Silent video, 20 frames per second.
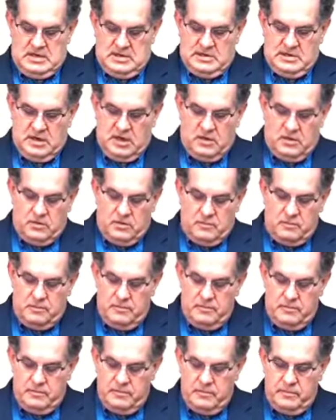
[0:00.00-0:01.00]

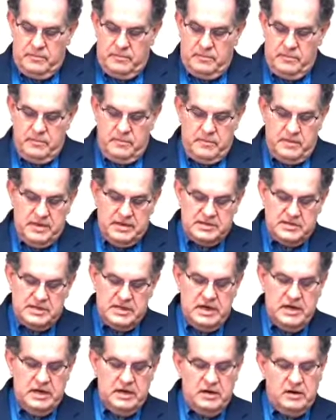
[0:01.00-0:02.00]
So
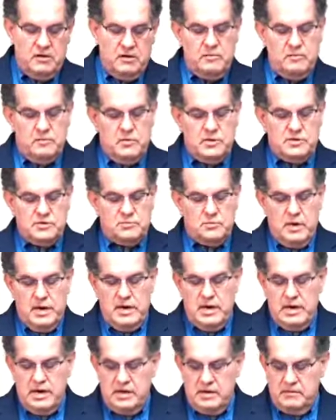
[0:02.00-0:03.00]
this here was
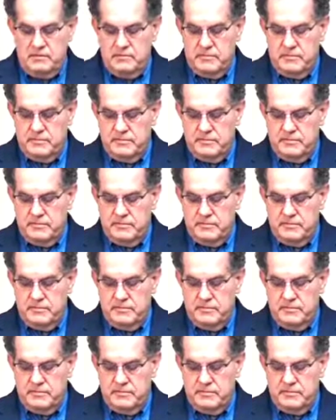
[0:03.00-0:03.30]
written